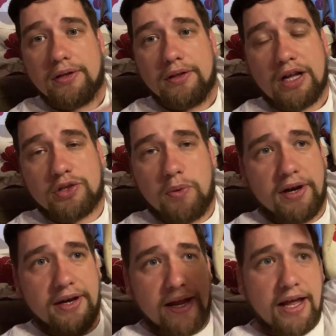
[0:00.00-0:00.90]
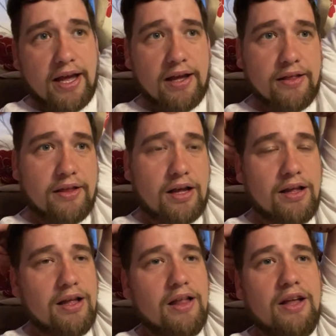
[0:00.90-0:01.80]
That's when
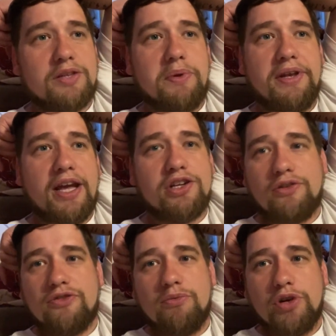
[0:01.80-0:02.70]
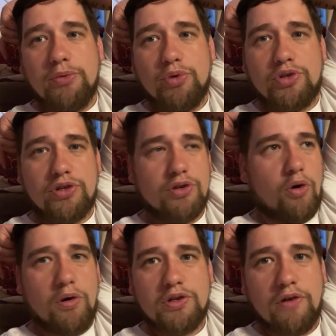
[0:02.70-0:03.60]
that's when Nigel from Muddy Boots
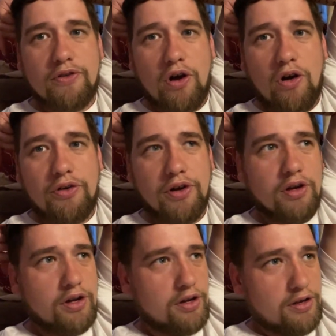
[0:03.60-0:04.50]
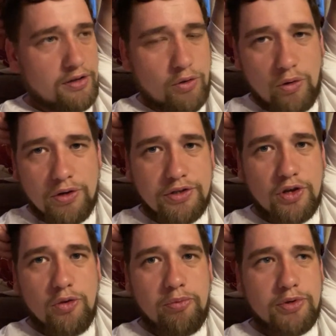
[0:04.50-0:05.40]
caught us off guard, holding
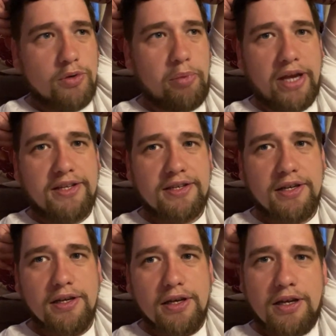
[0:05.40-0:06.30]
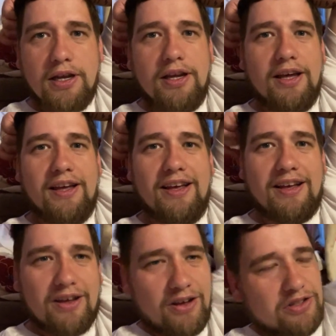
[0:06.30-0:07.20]
two pints.
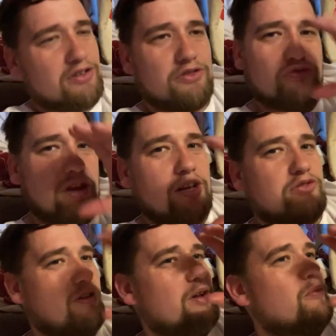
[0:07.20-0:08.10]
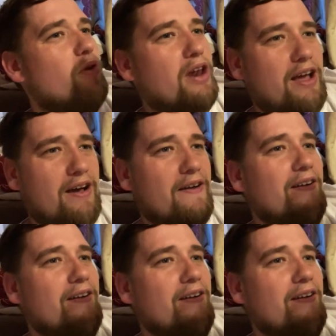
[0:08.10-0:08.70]
That's just drinking one like